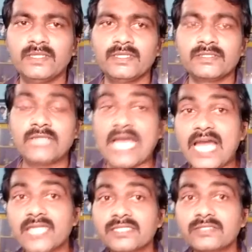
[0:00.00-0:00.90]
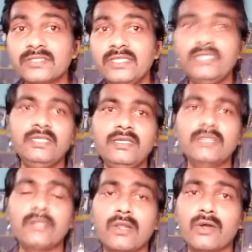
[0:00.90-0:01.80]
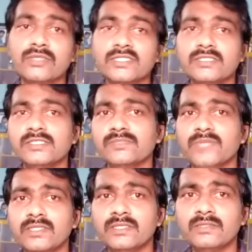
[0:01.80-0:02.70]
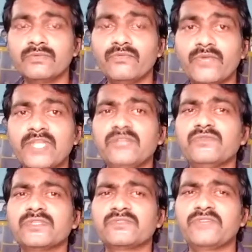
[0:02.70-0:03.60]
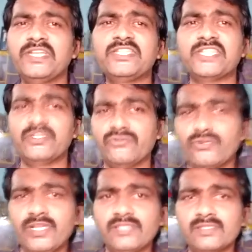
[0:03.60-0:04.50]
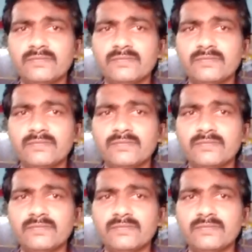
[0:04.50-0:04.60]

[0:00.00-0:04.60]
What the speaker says: So as he lost his mother when he was very tender age.